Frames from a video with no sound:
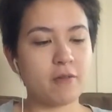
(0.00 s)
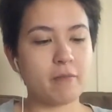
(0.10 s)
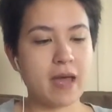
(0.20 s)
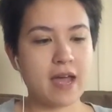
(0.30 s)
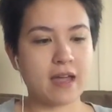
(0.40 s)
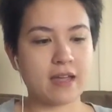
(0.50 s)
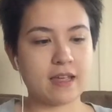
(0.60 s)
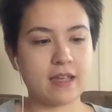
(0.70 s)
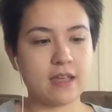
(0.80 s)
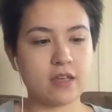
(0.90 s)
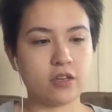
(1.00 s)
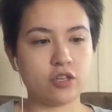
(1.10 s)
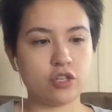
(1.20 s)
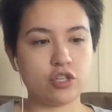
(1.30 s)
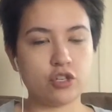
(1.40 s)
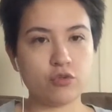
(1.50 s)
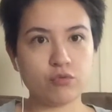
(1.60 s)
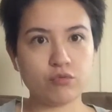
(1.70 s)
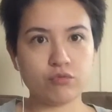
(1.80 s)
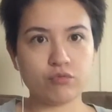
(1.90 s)
back in
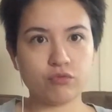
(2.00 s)
June